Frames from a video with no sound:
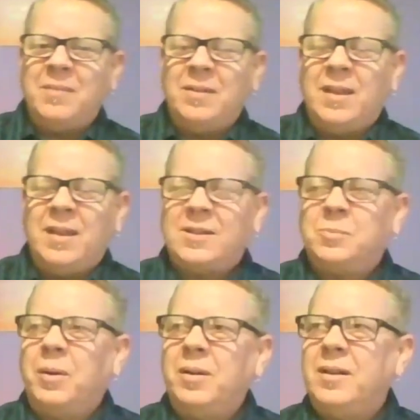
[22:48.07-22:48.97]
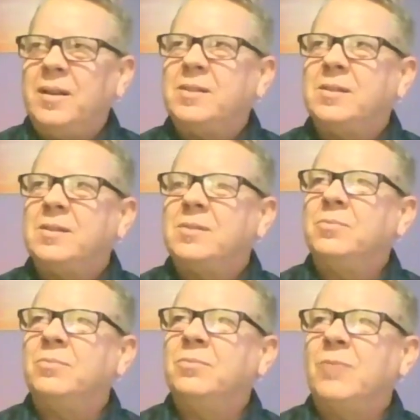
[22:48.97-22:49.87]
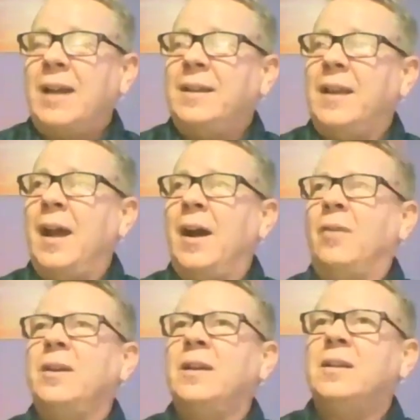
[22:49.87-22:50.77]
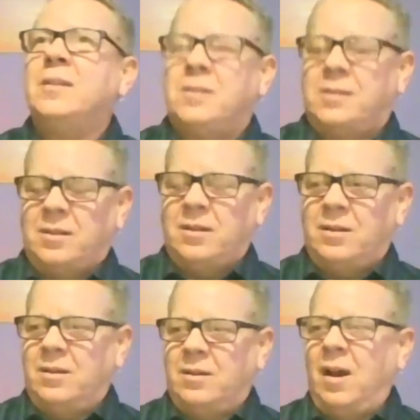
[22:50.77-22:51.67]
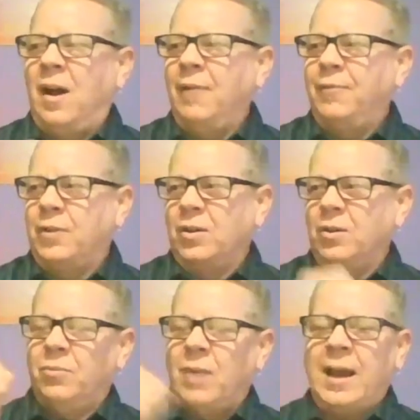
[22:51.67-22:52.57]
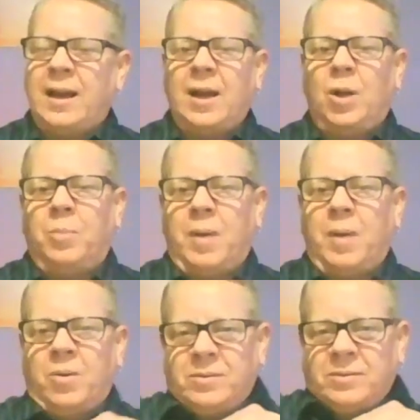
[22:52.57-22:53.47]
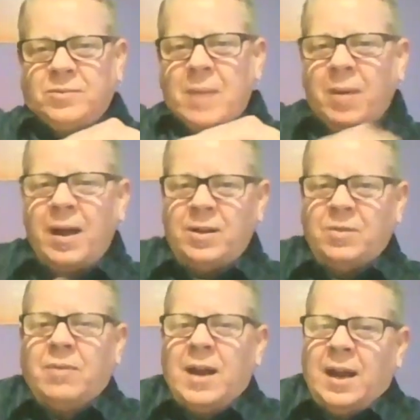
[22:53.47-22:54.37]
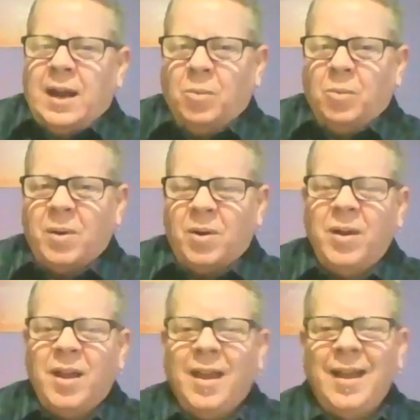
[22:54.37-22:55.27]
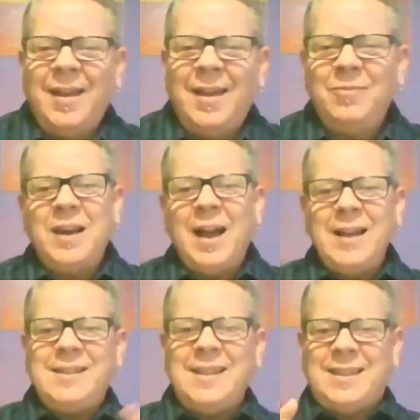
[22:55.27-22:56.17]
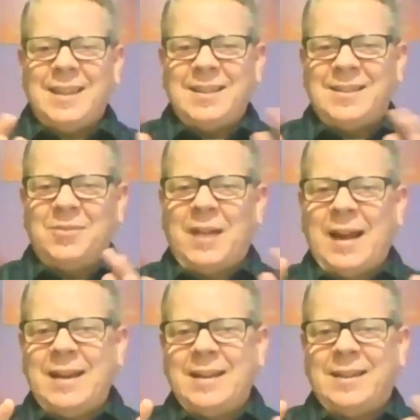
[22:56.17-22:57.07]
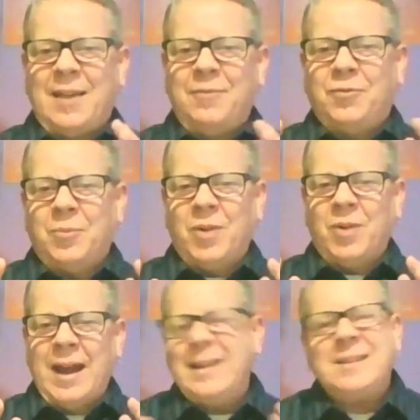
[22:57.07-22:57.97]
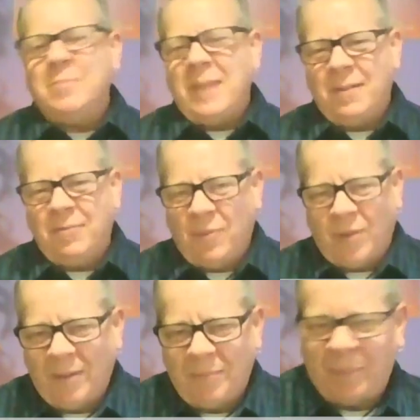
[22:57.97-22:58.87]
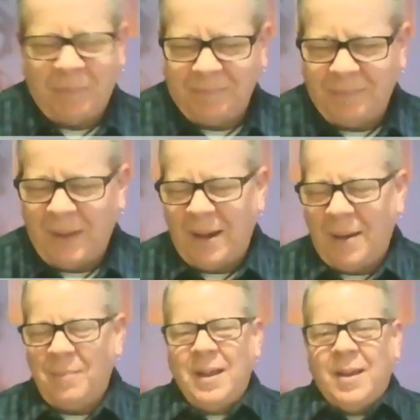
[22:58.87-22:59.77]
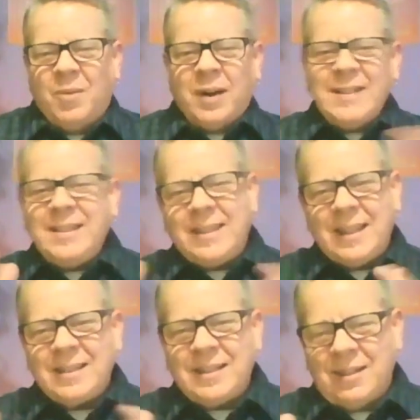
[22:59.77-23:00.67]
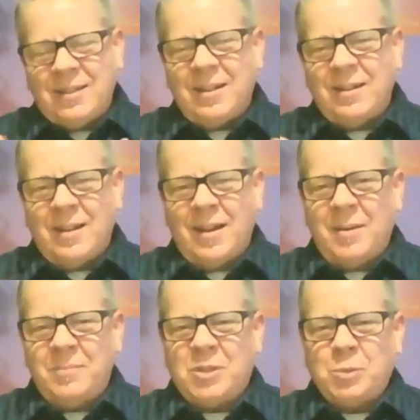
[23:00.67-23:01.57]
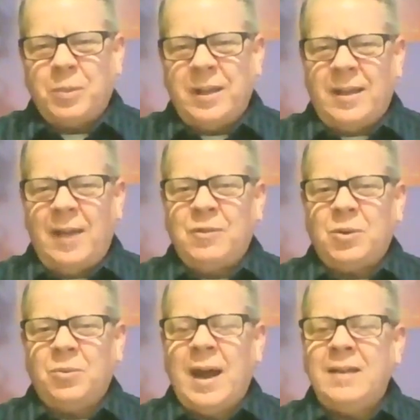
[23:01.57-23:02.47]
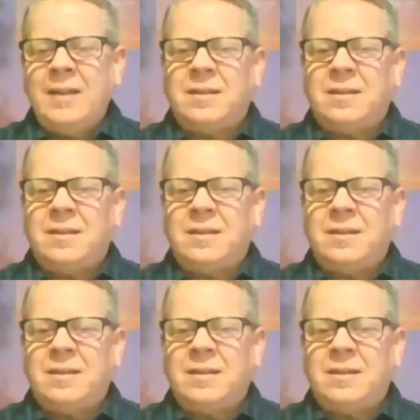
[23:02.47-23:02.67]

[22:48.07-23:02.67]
it's right now. It's off your right elbow, right behind your right elbow. And when I see things divided left from right, it's a metaphor. When I see things split left to right, the